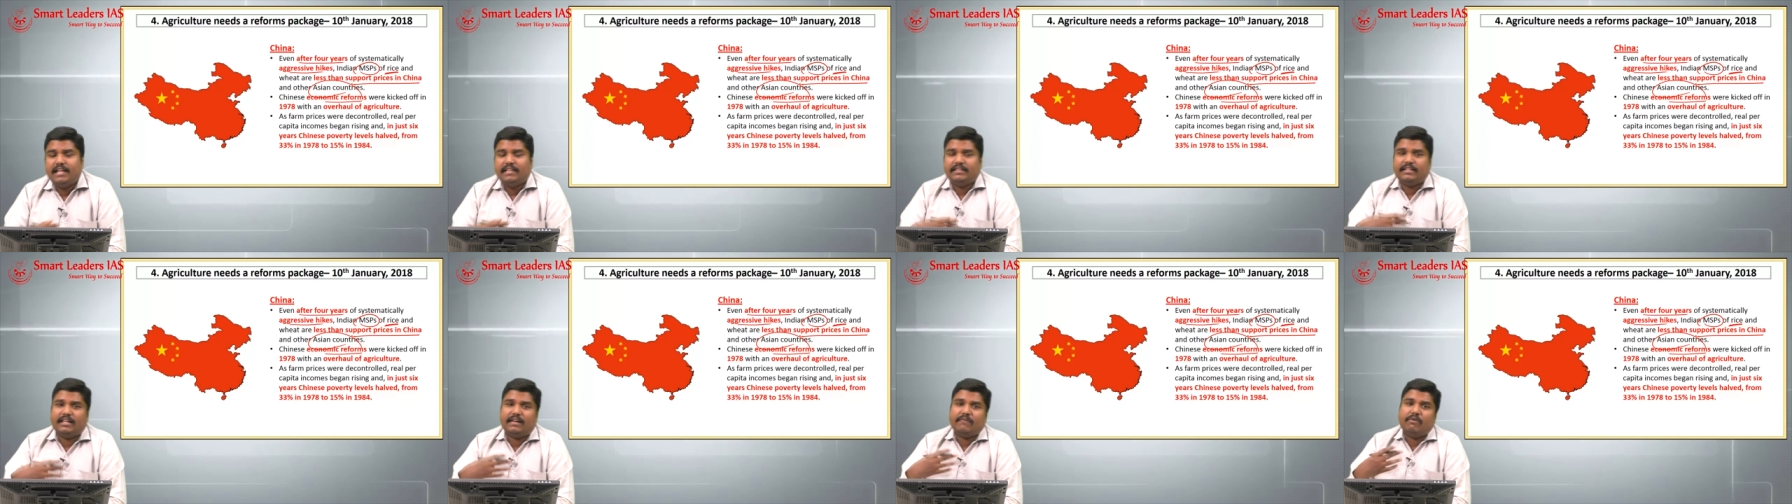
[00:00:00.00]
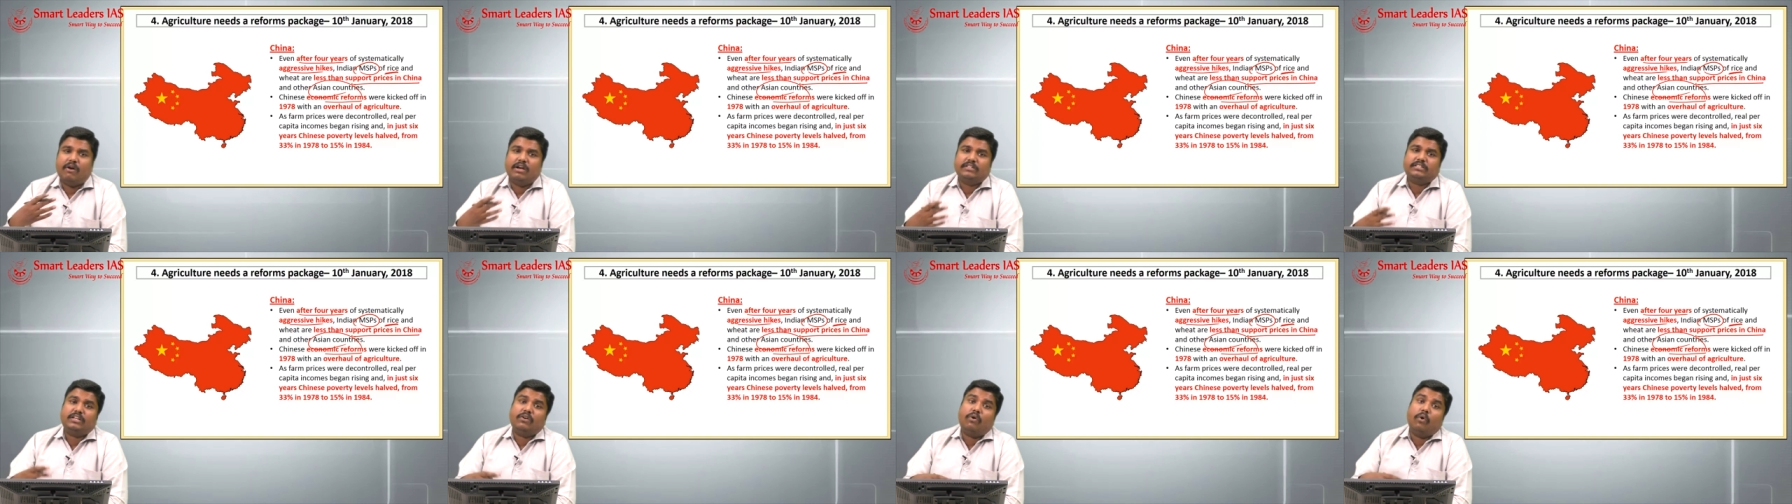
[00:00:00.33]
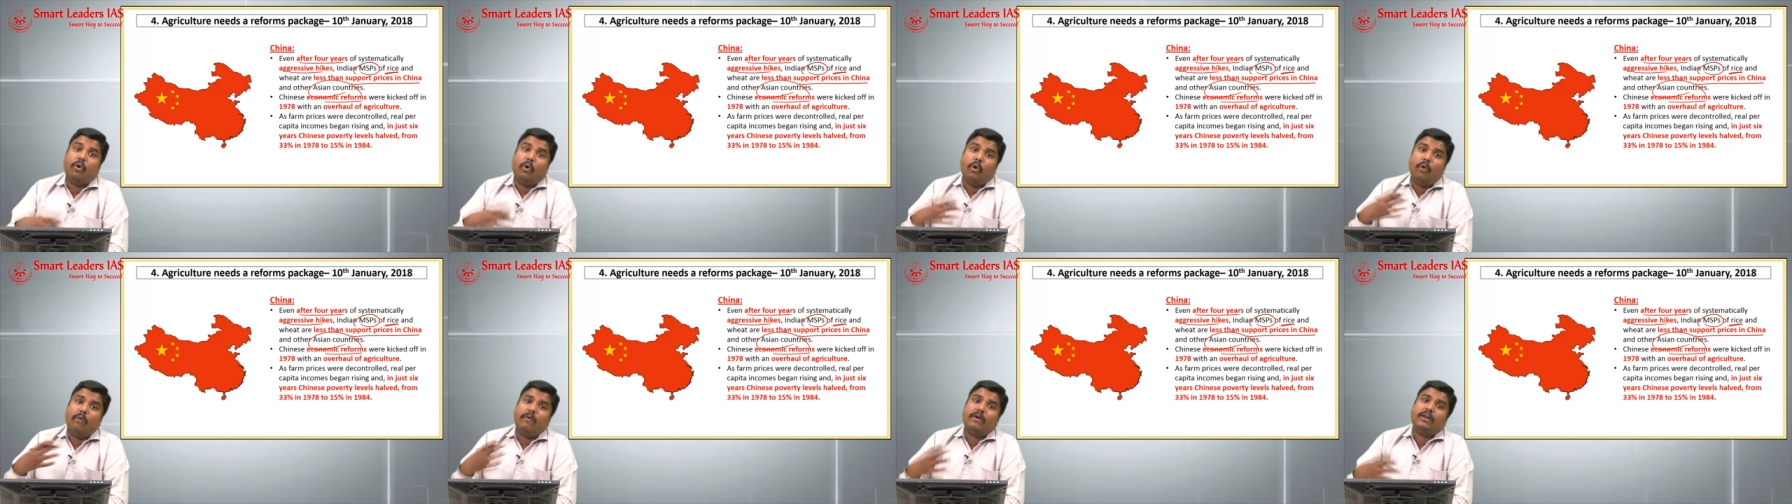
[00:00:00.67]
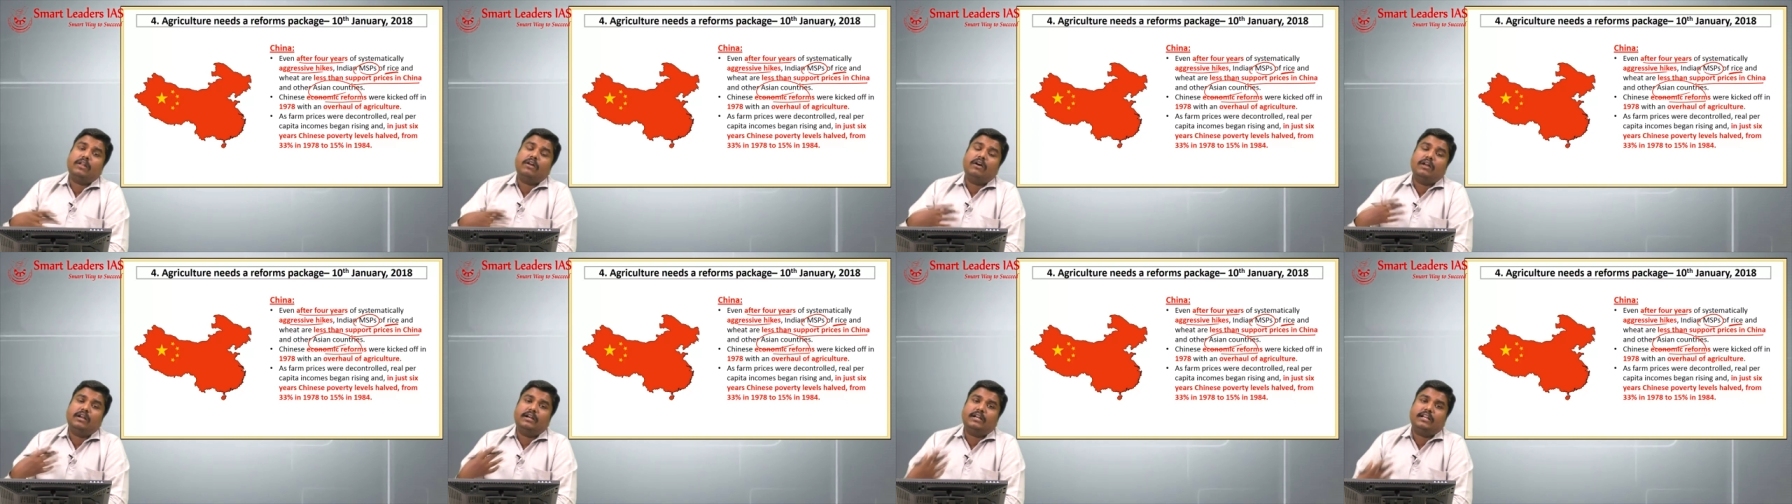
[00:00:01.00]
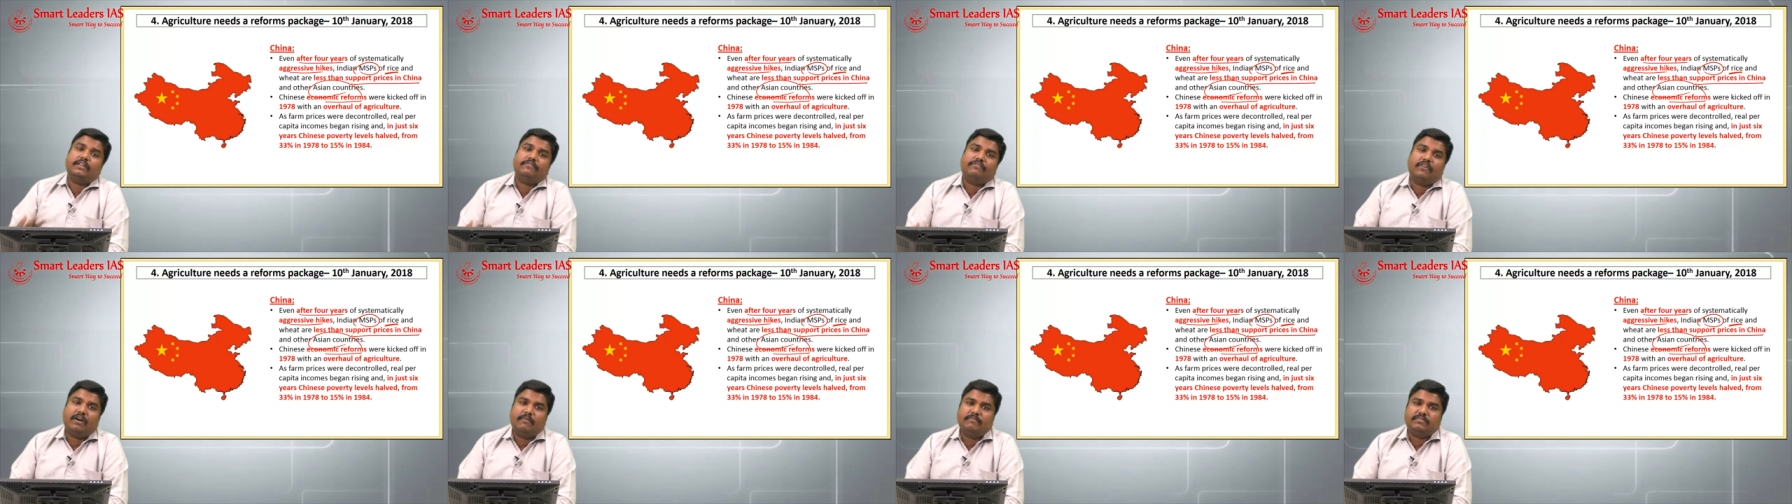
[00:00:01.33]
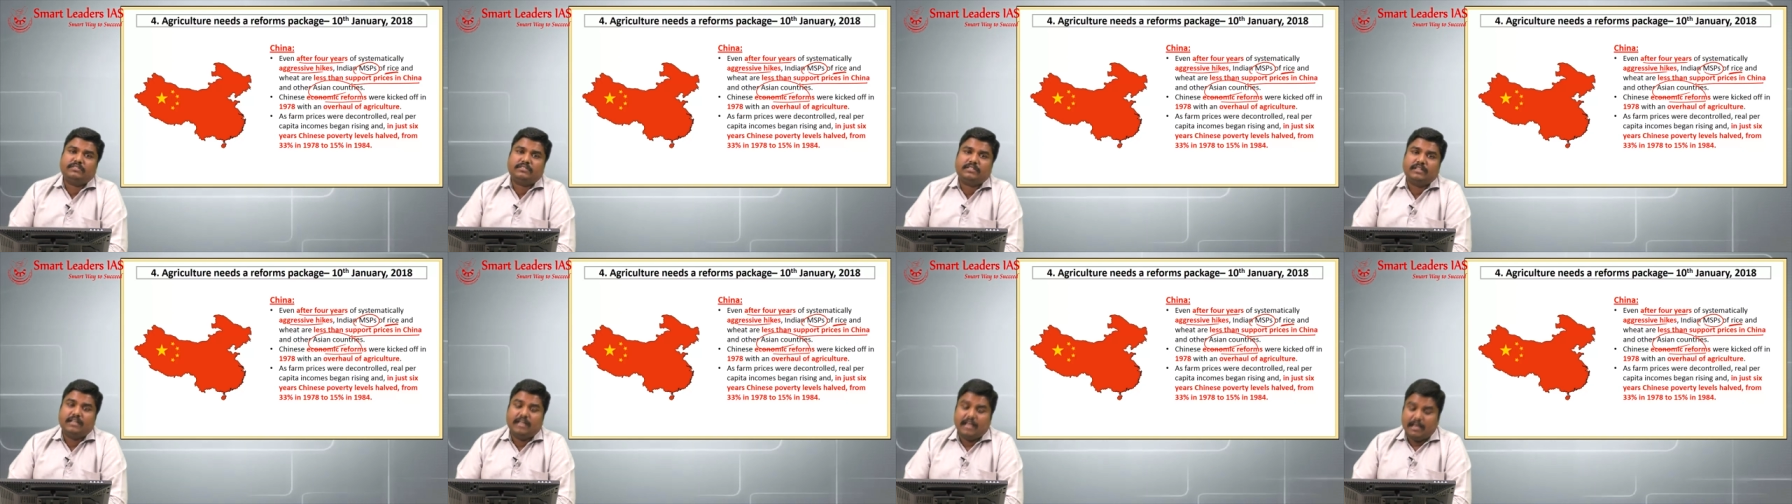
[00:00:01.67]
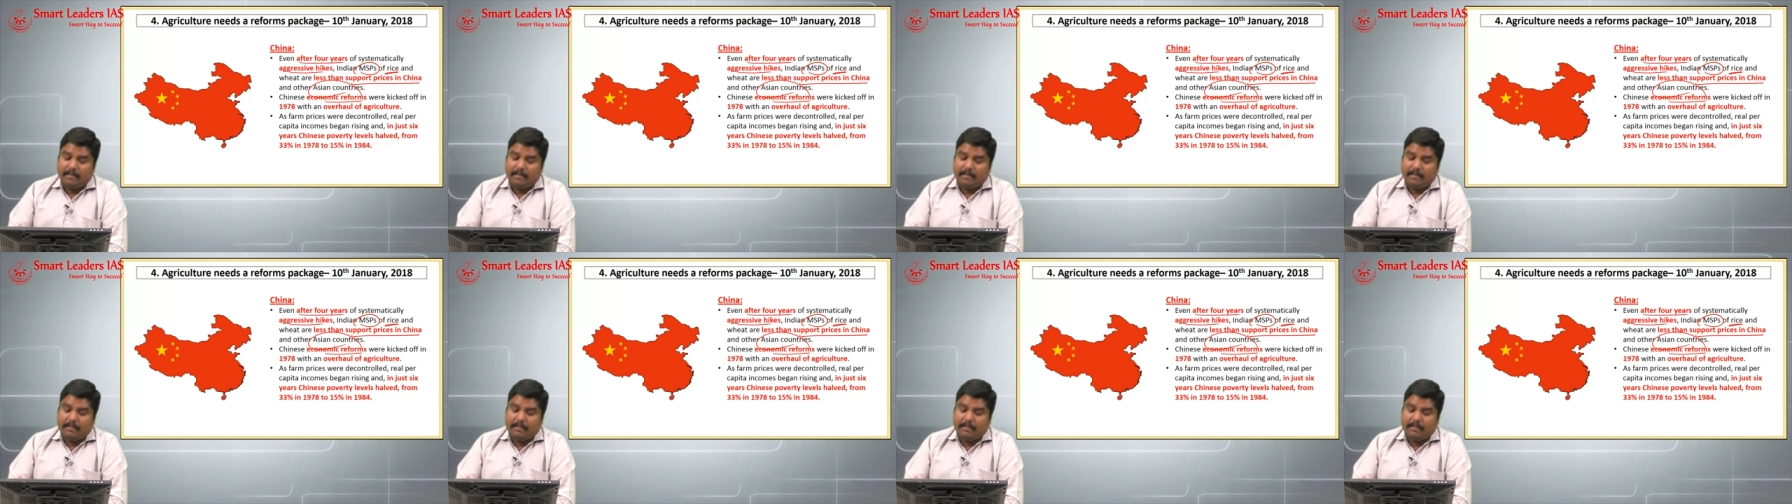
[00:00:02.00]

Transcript: There was overall reforms